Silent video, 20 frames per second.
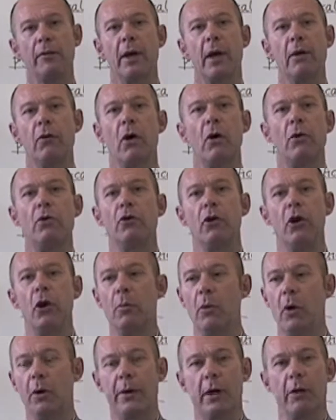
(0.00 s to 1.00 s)
of their own
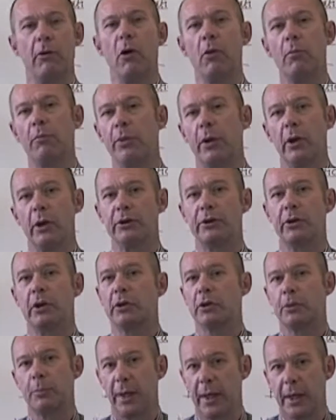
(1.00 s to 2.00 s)
room or their own
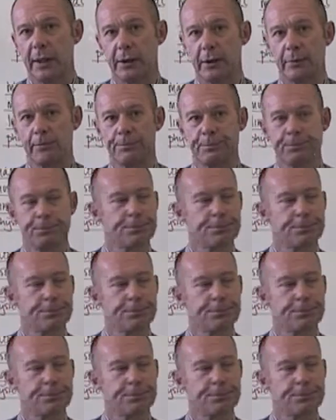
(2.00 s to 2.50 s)
personal space.